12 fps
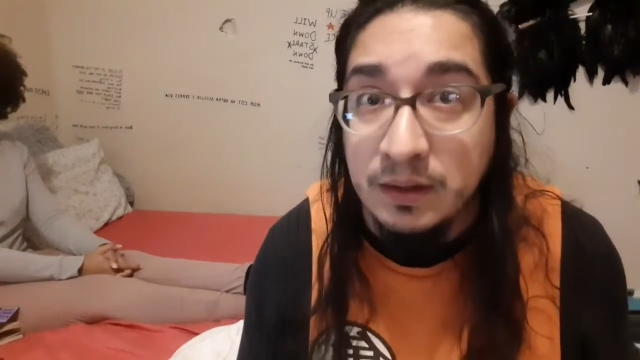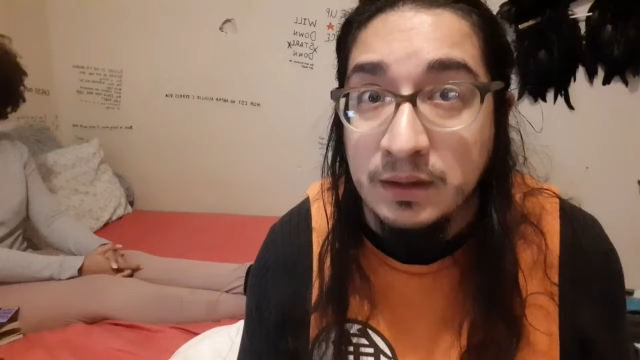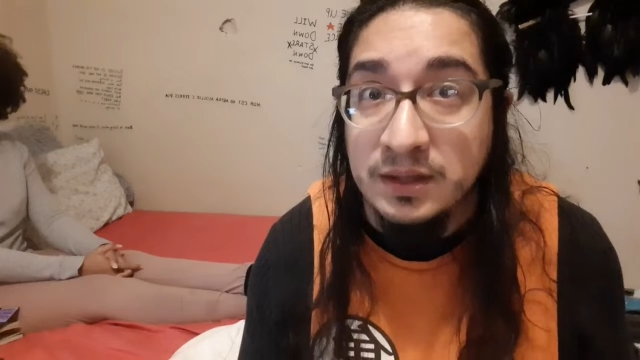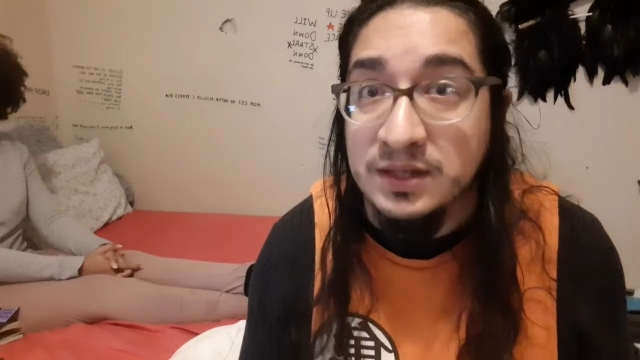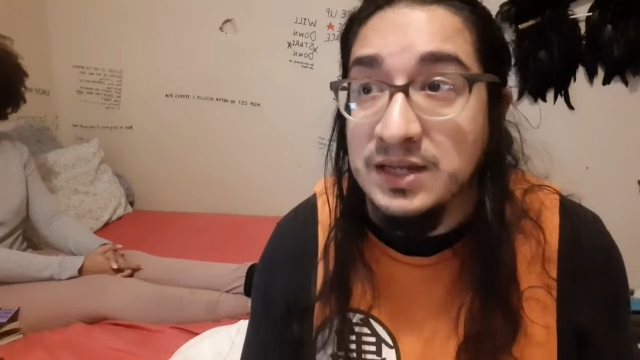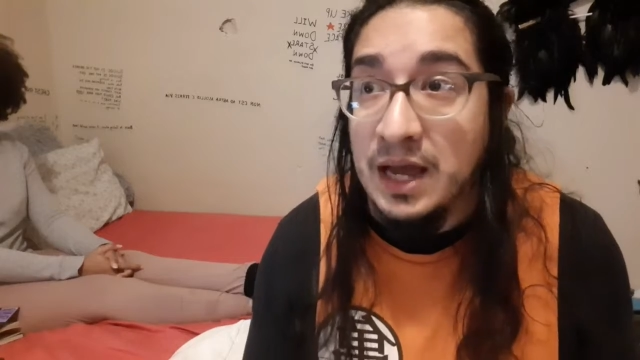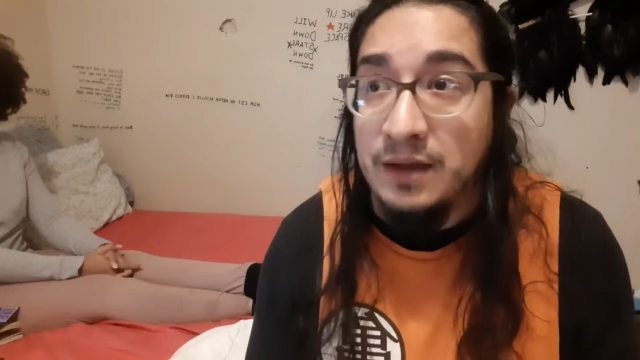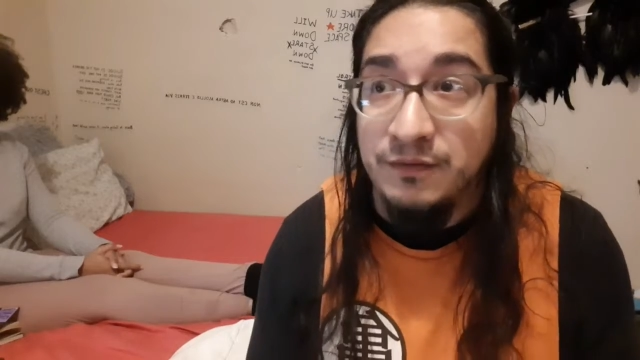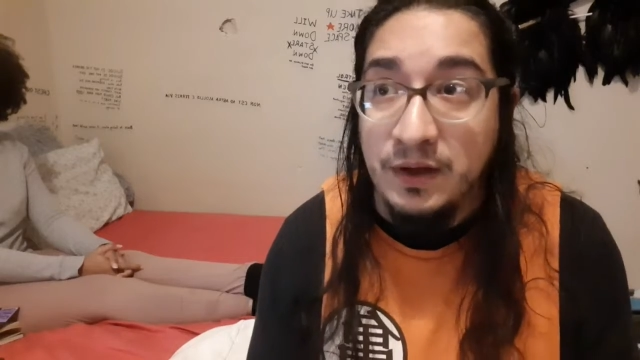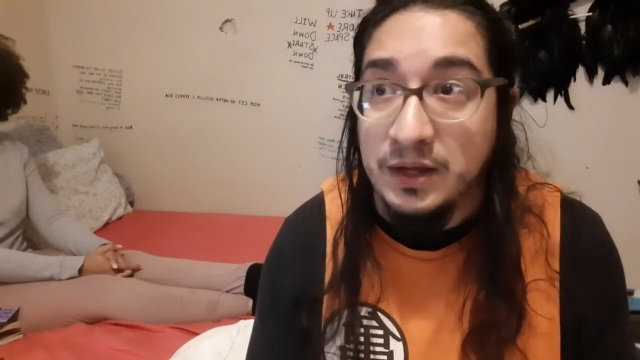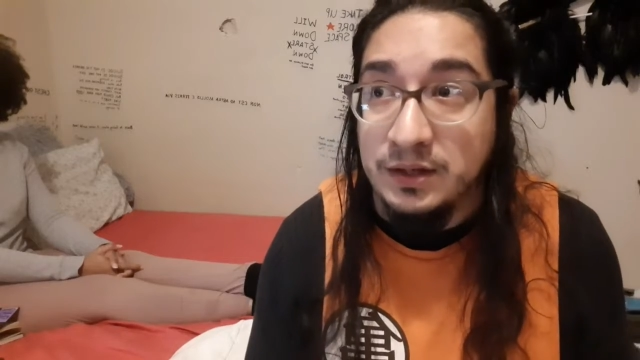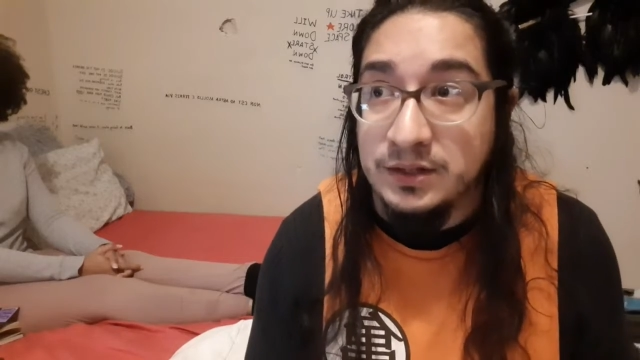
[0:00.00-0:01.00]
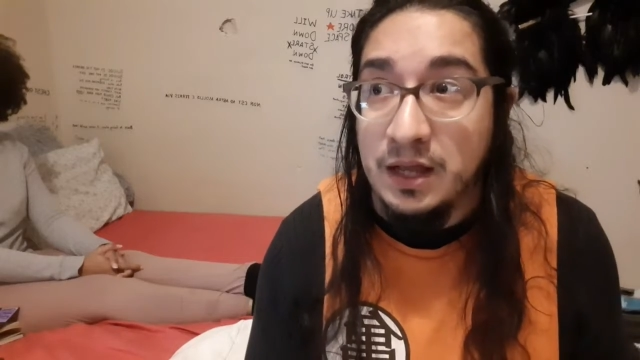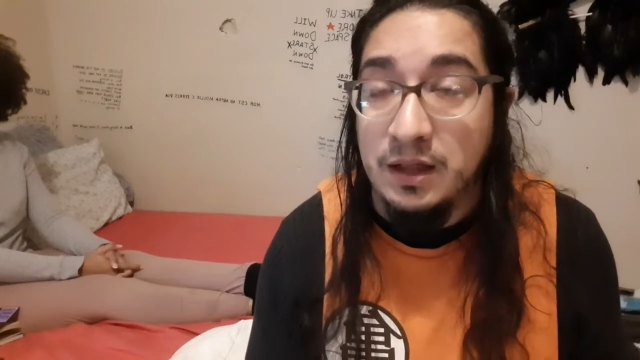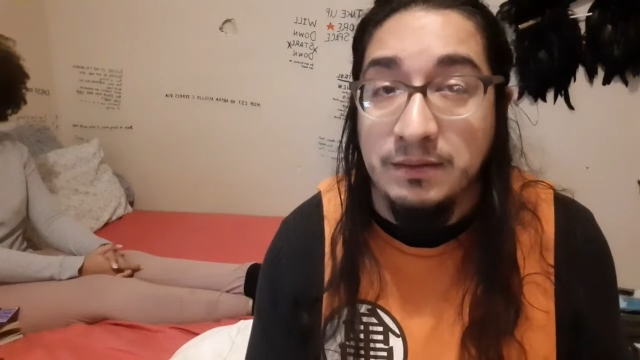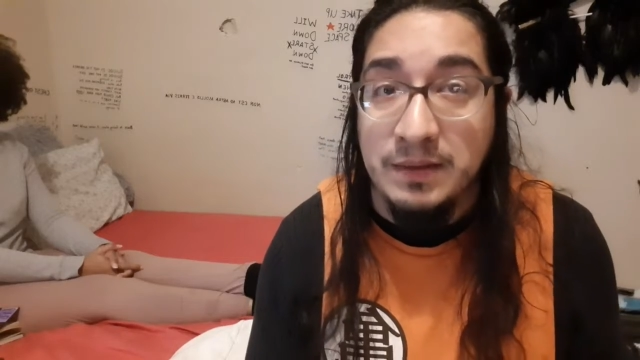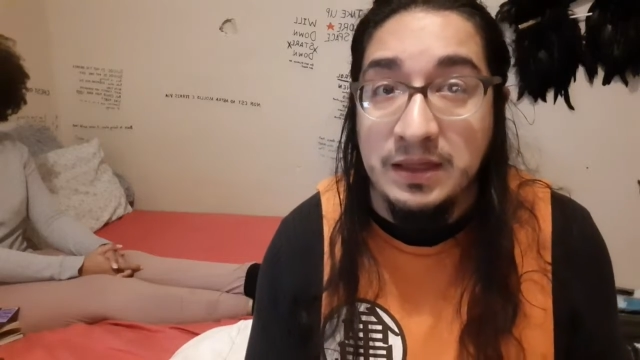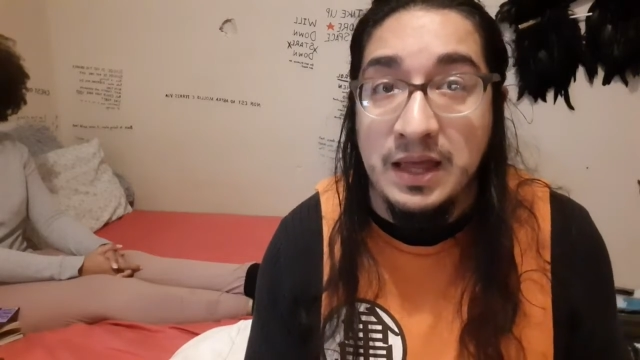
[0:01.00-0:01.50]
This guy fucking
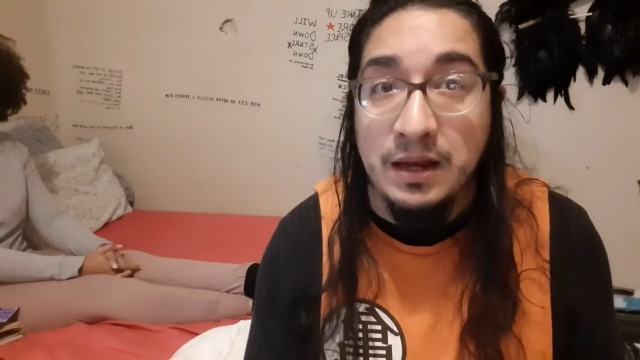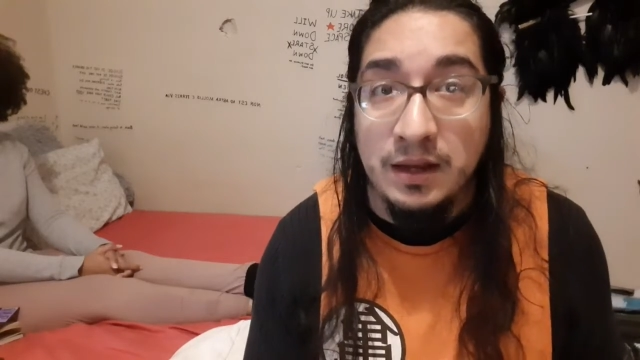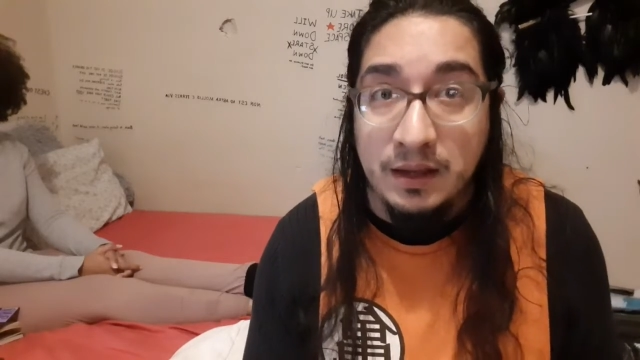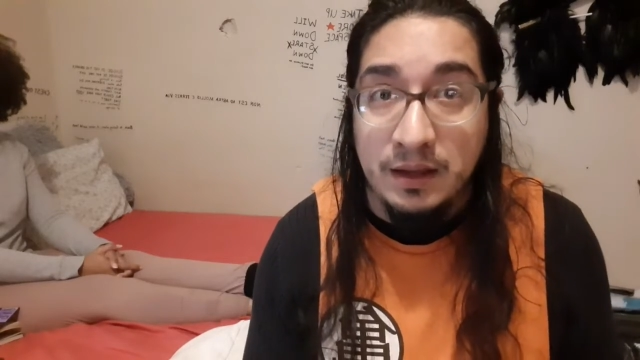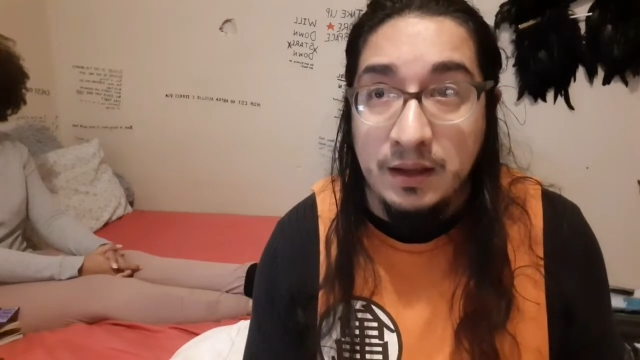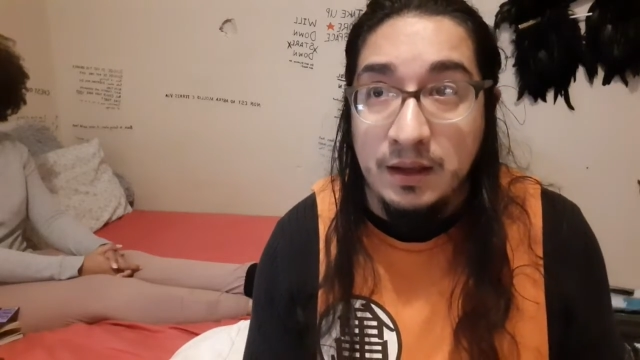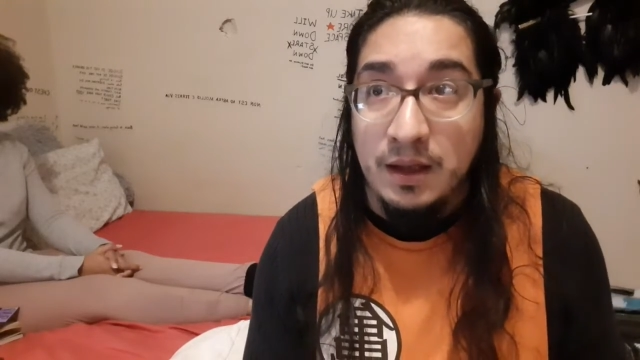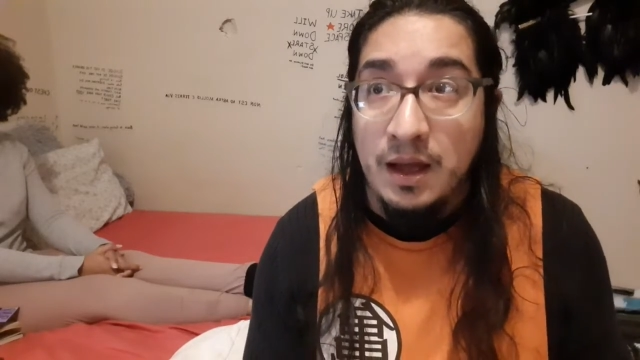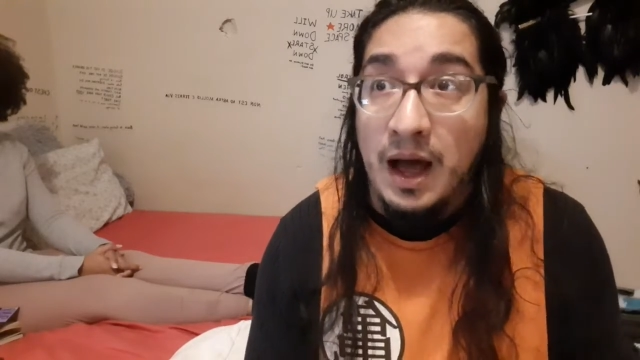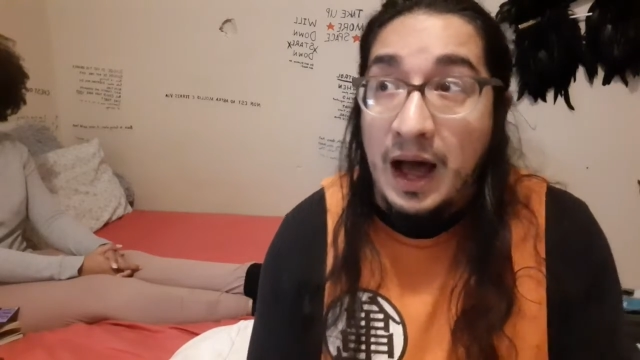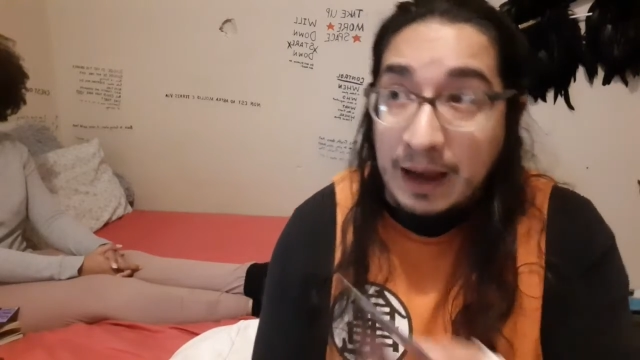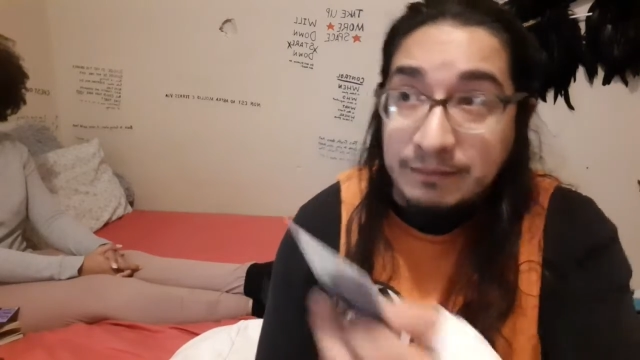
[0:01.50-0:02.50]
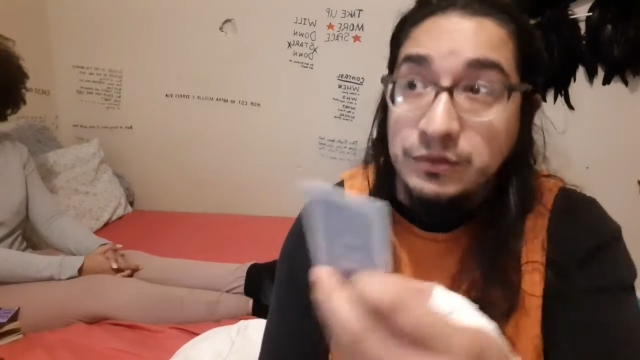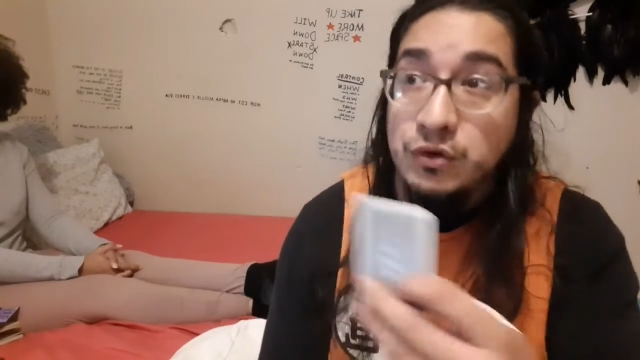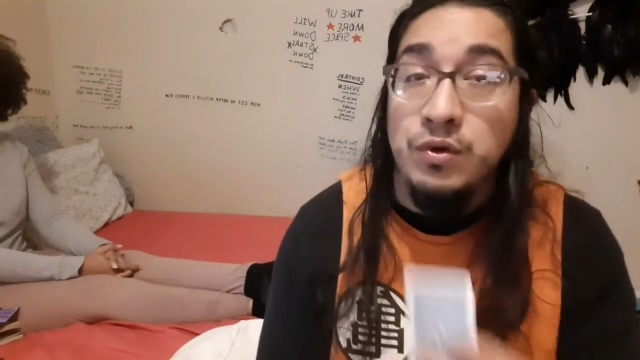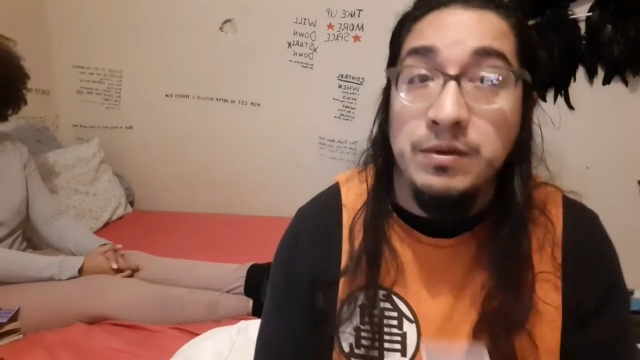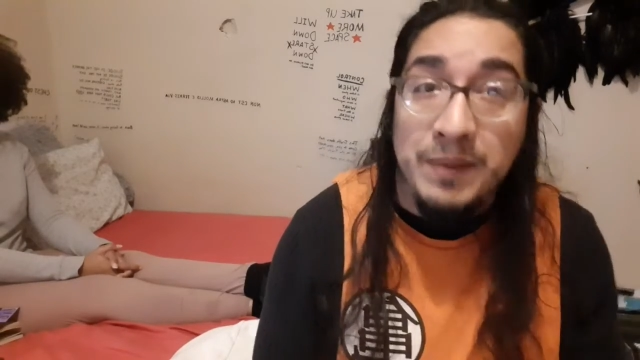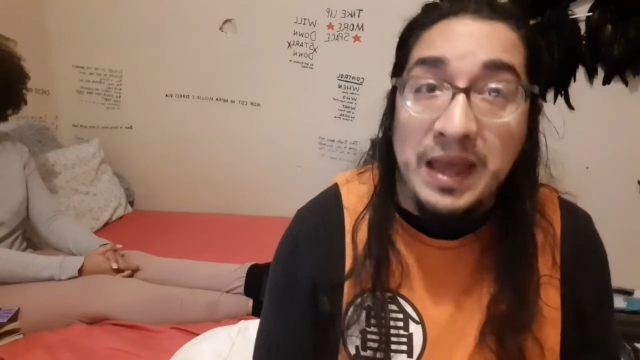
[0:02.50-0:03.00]
telling me that I'm
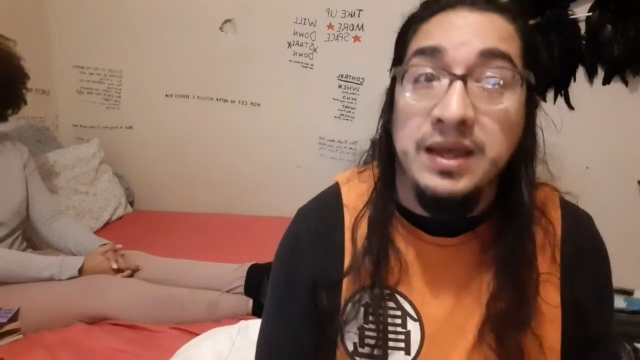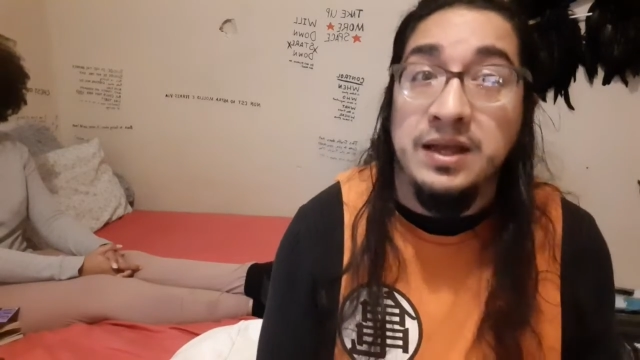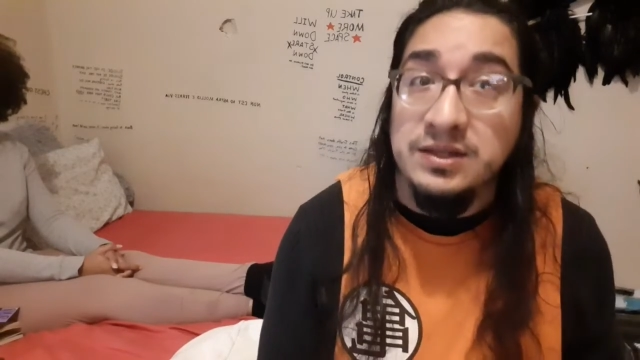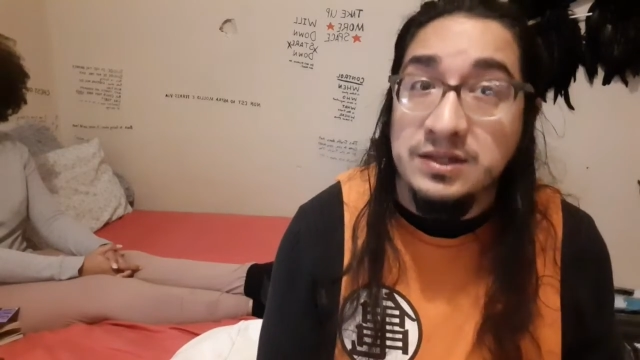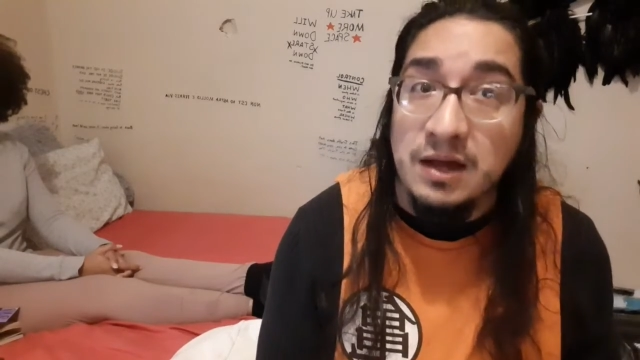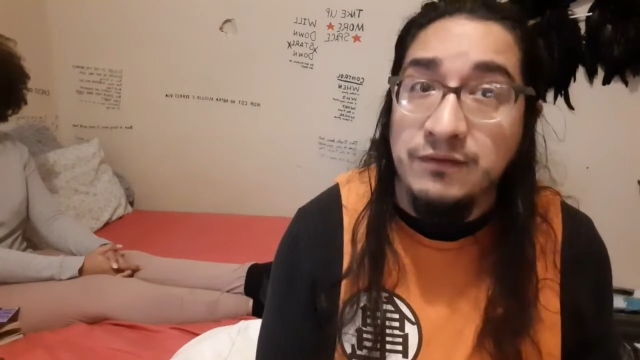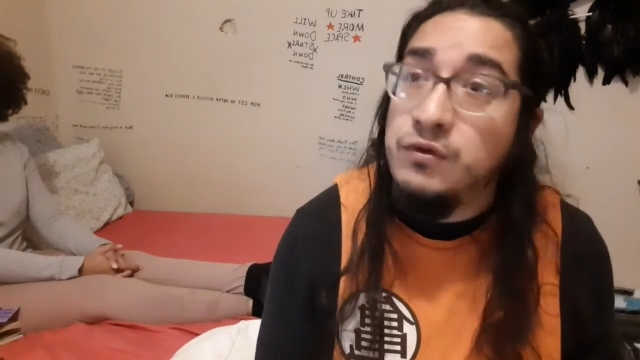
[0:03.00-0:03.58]
doing pagan stuff?